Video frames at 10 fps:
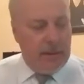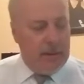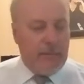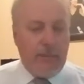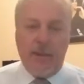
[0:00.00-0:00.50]

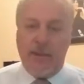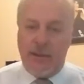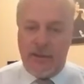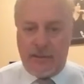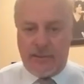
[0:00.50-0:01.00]
You really
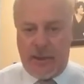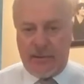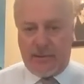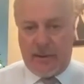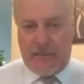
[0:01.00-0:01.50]
need to try
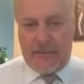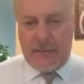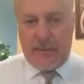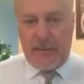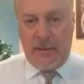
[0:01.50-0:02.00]
the
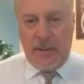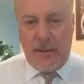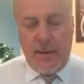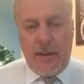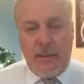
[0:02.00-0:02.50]
software.
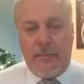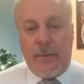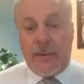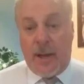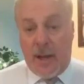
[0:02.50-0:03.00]

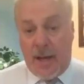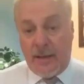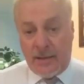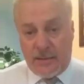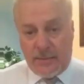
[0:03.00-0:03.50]
But the
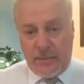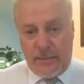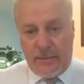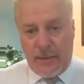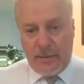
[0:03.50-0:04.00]
honest
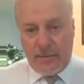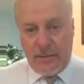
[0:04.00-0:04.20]
truth is,